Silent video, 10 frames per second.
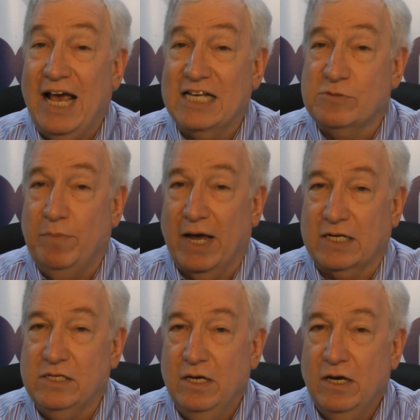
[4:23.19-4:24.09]

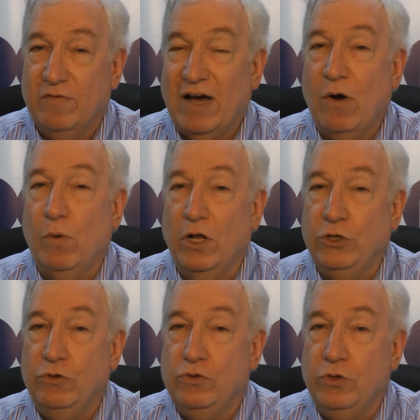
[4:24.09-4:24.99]
aspect of how
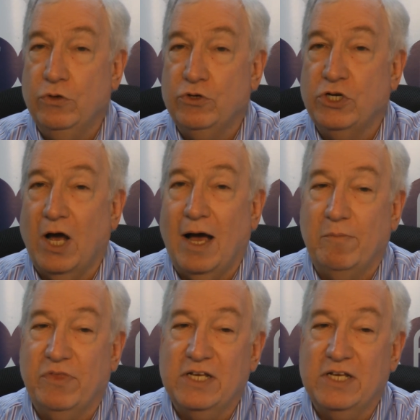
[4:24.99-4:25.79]
well you do your job.